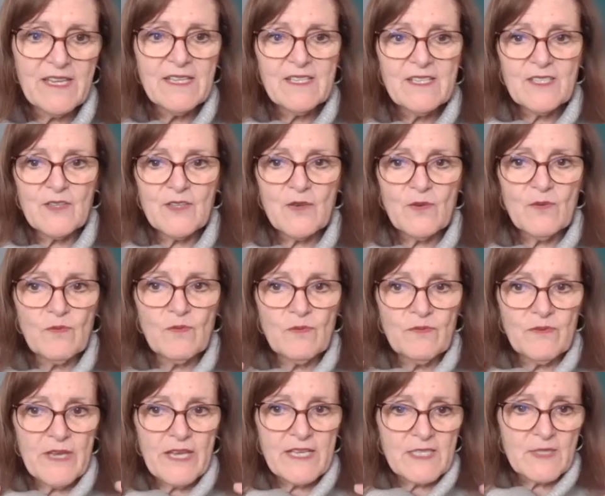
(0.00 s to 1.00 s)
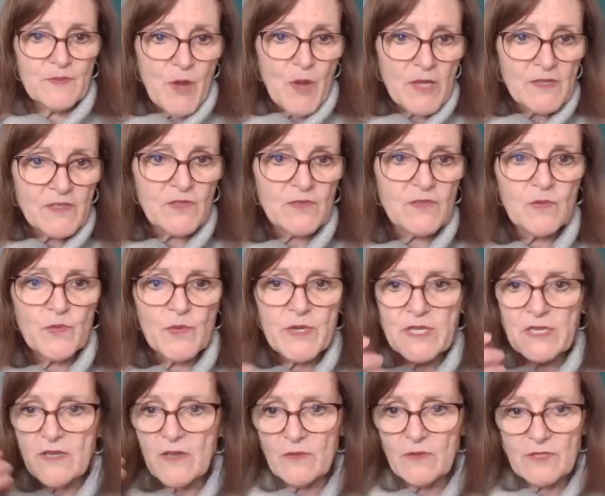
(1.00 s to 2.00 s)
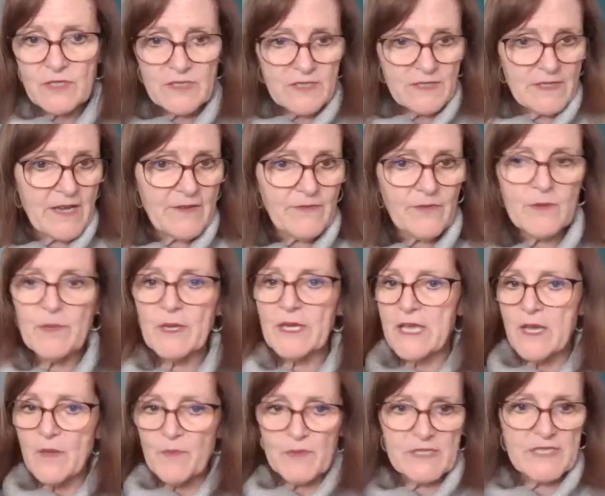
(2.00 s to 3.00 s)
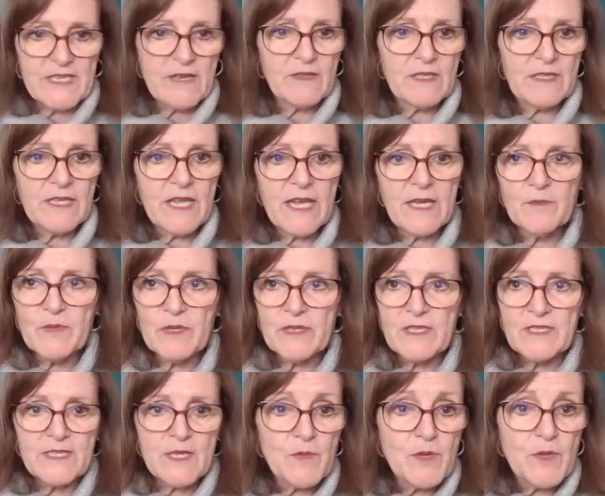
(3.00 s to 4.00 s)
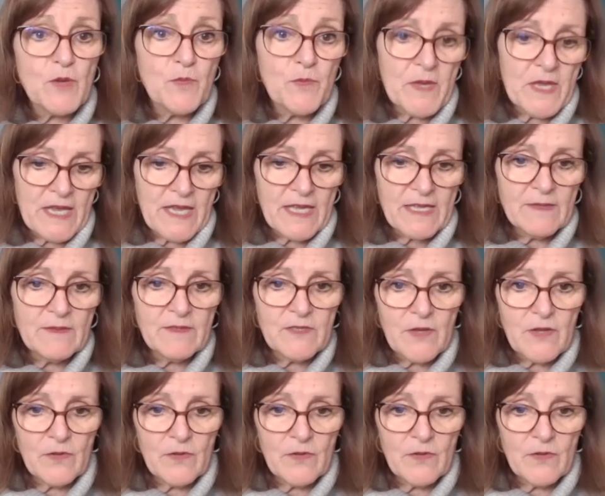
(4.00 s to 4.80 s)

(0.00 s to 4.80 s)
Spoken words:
So as sponsors, we coached everybody up and down the line, but the WPN